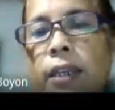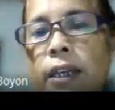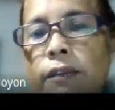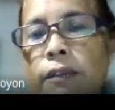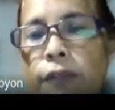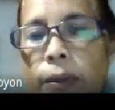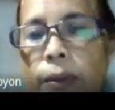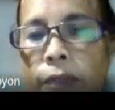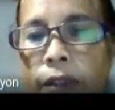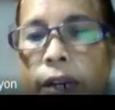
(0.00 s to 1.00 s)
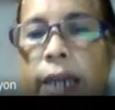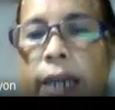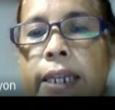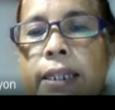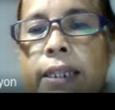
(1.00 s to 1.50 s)
and from the
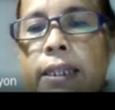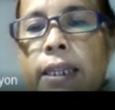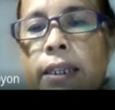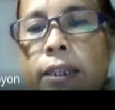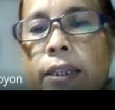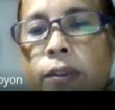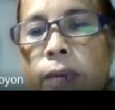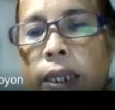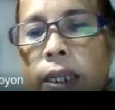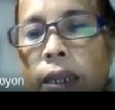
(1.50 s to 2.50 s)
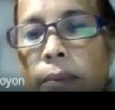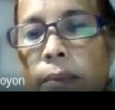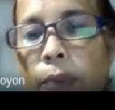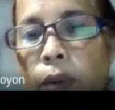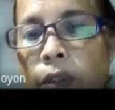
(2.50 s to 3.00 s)
right, and this one
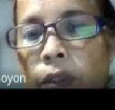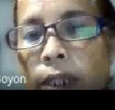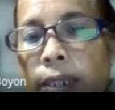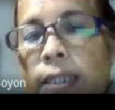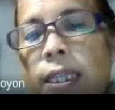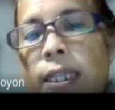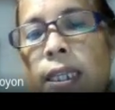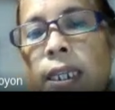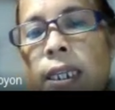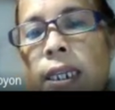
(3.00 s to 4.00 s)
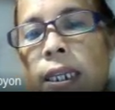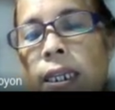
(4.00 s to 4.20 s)
approaches the